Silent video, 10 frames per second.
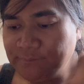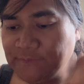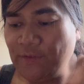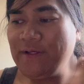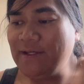
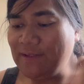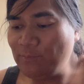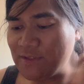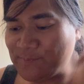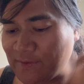okay, that
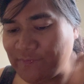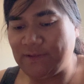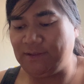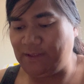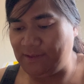works
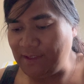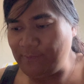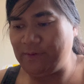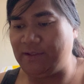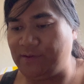perfectly. There
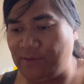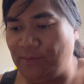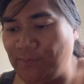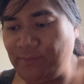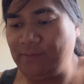we
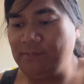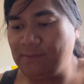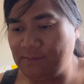go.